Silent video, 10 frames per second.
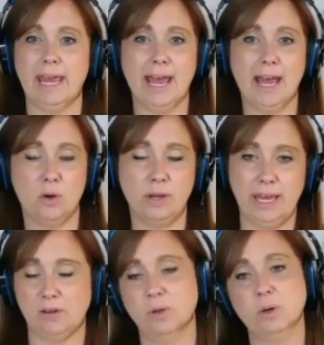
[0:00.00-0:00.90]
How
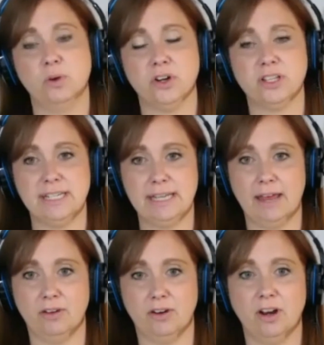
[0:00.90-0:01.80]
can we work
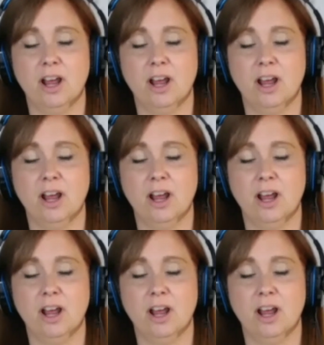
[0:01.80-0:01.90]
together?